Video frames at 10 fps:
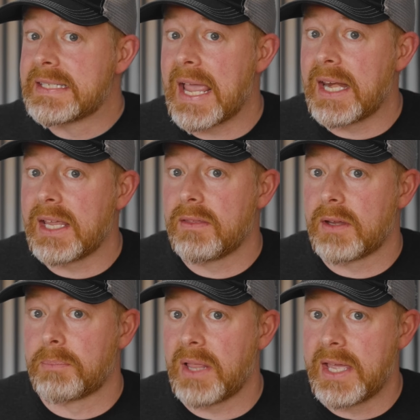stating
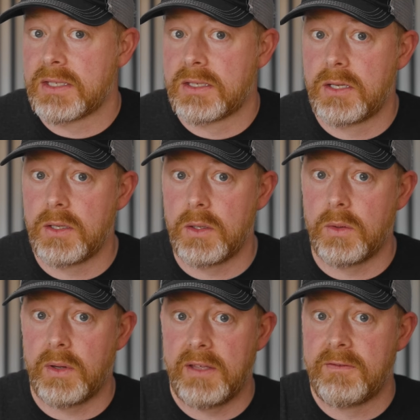their plans
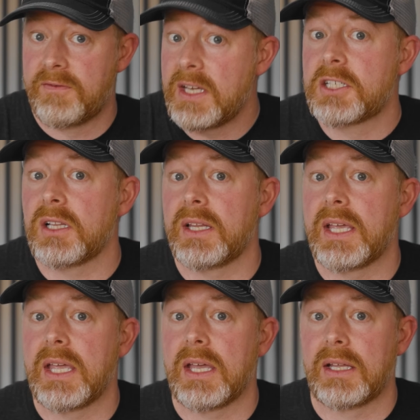to eventually